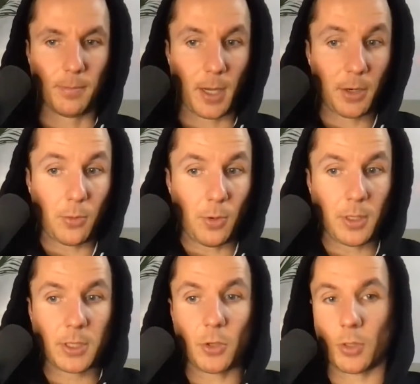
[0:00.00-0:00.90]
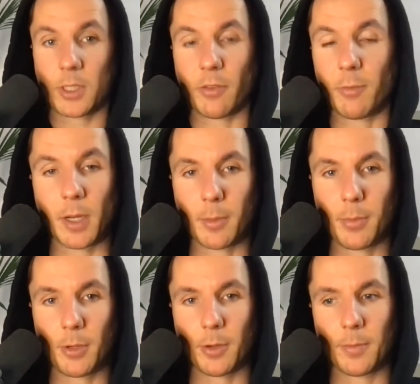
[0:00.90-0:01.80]
I don't want to store stuff on my
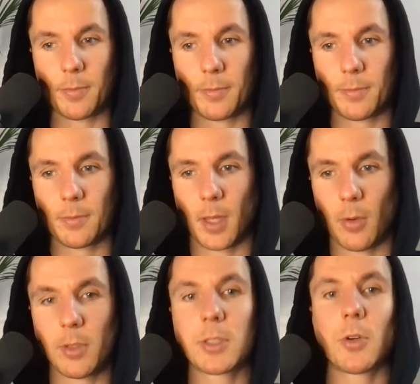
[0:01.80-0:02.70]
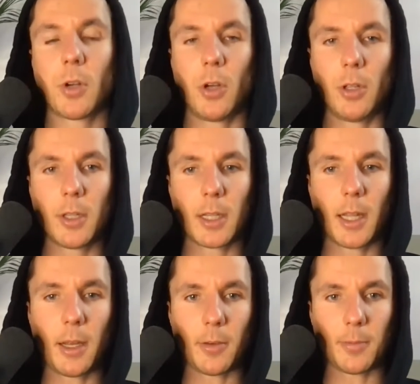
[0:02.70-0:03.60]
computer. I want to store it all in the
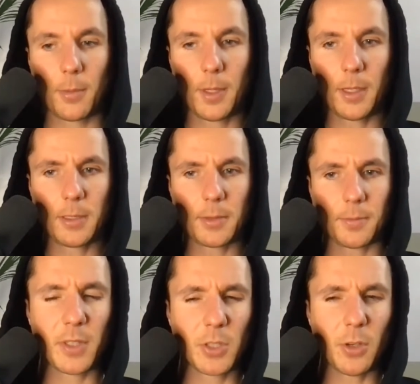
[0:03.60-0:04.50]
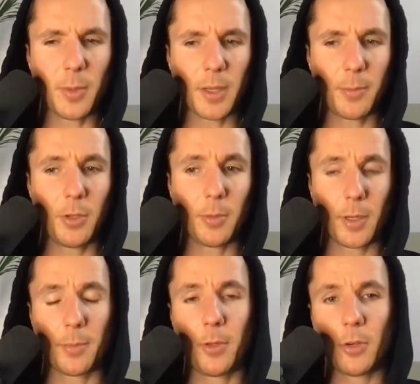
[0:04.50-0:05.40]
cloud because if I store it on my computer,
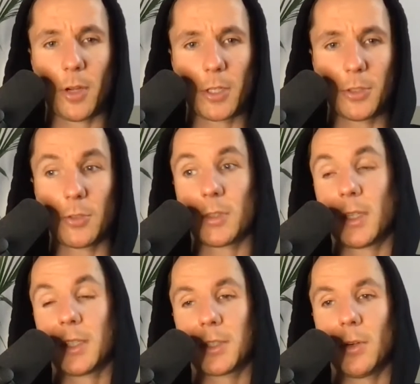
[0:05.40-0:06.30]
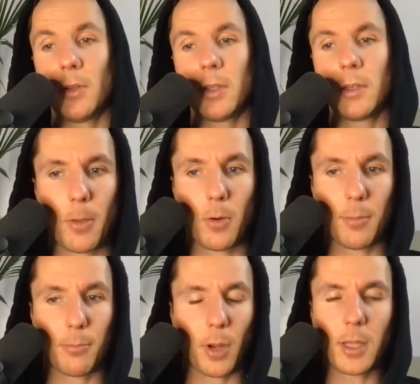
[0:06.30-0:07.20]
my computer crashes or it gets stolen or
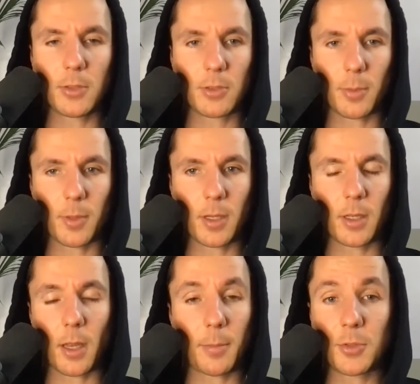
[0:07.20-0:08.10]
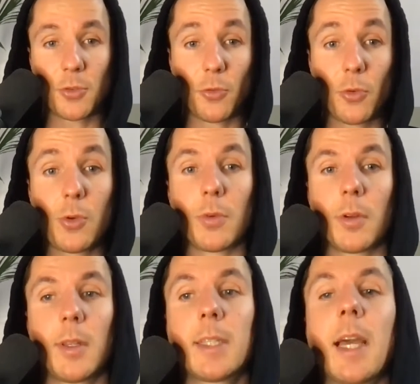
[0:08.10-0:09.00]
breaks or something, I'm screwed.
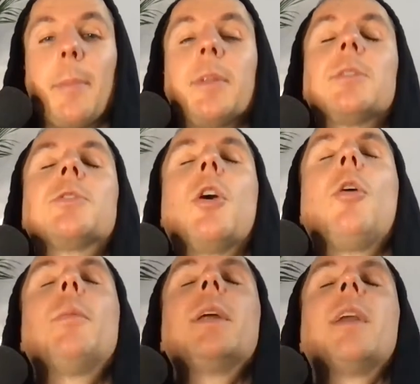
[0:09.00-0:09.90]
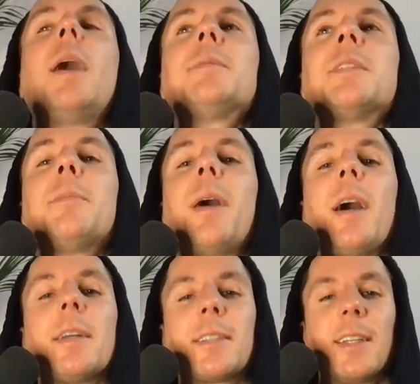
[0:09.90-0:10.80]
That's happened so many times in the
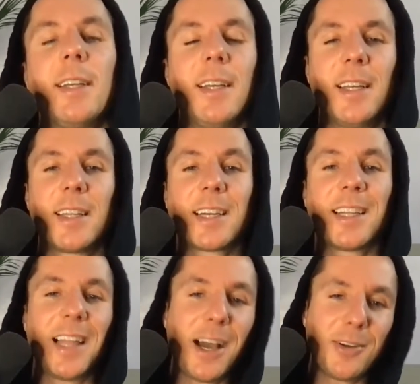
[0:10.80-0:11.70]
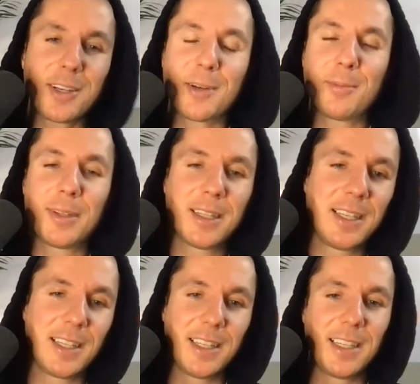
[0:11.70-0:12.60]
past the cloud
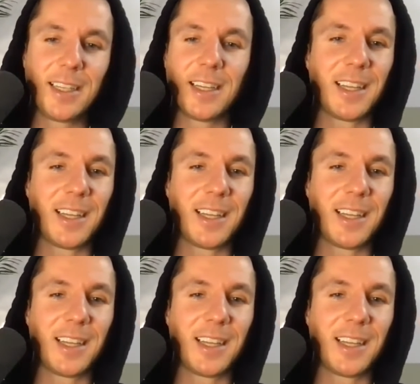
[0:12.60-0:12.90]
completely